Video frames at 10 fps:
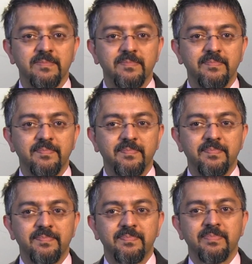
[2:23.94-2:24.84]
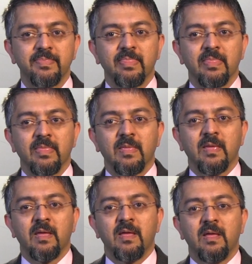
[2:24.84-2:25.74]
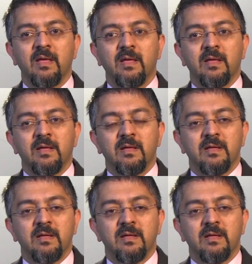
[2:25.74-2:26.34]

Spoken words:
No one is speaking in this clip.